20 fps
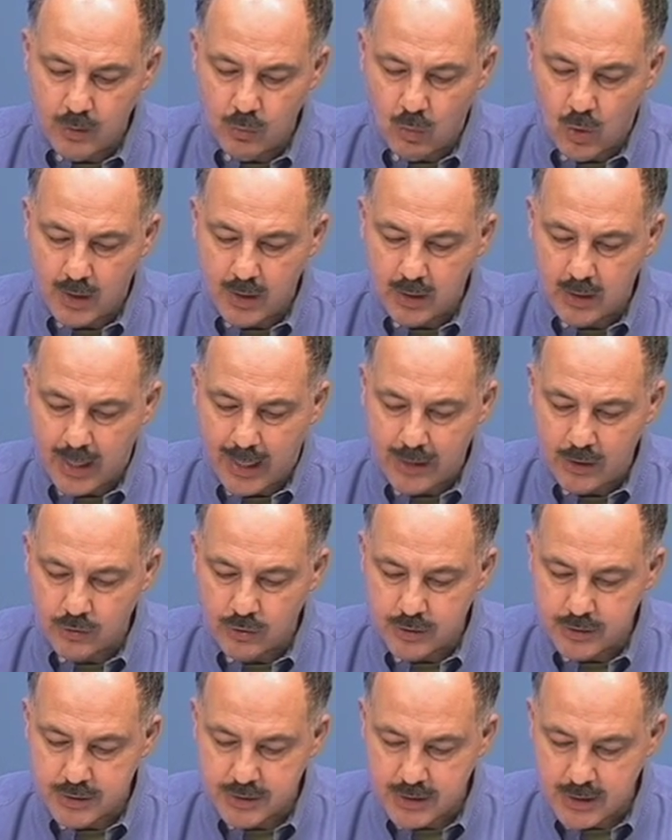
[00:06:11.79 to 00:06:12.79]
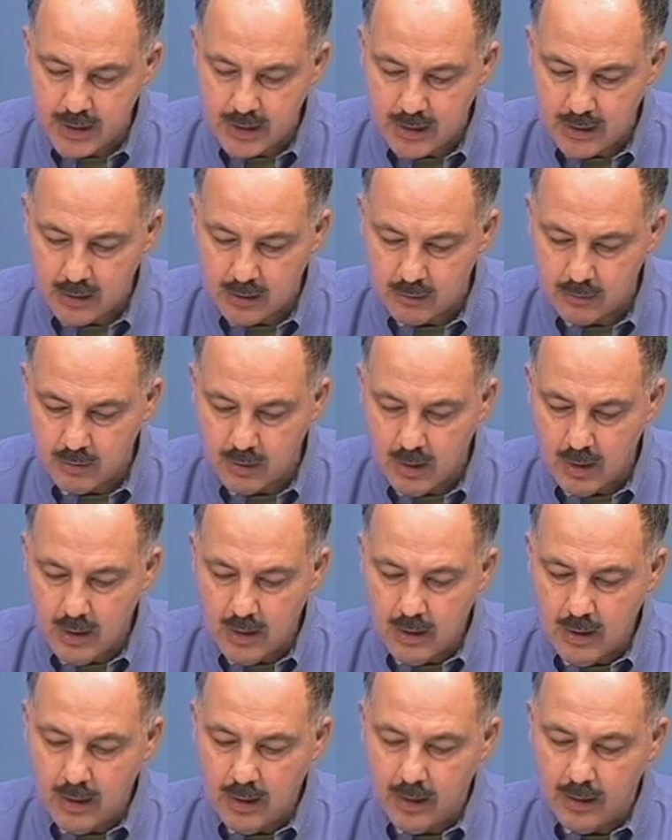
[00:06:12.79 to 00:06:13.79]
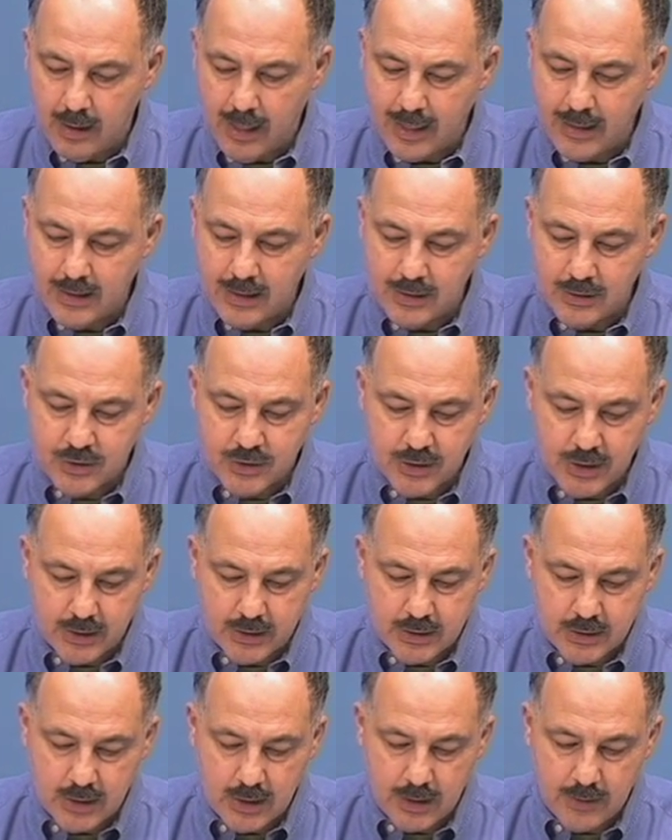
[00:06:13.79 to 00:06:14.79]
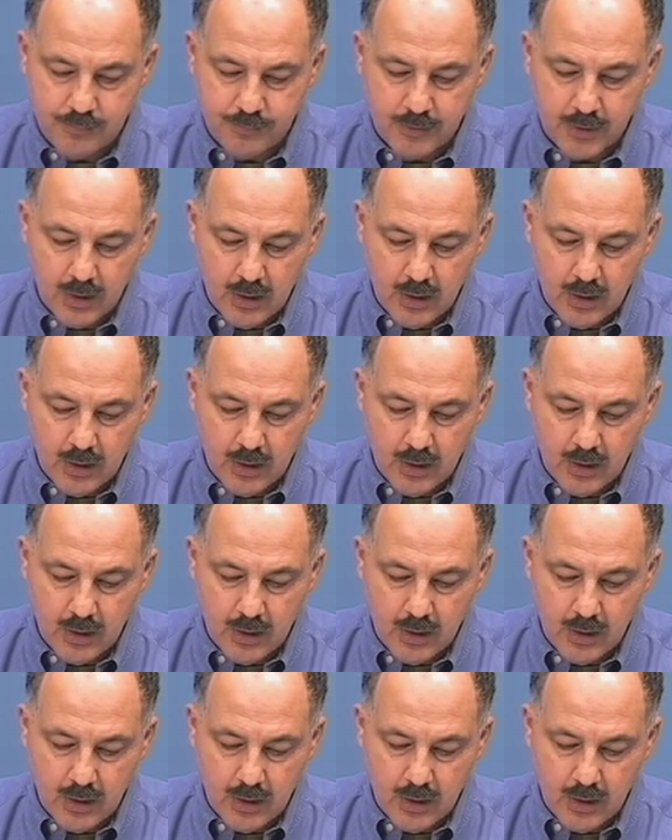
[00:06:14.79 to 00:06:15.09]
one at Laodicea in AD 60,